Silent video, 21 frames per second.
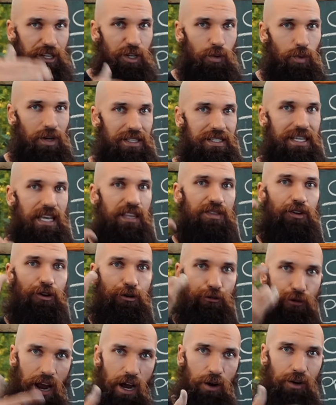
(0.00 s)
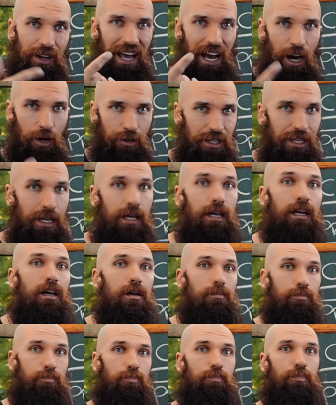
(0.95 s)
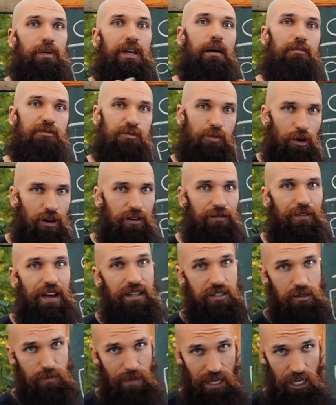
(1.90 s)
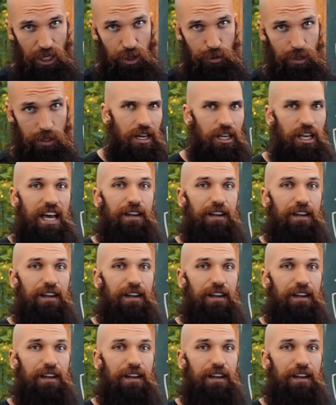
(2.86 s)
you want to take the crown out, becomes more advanced management.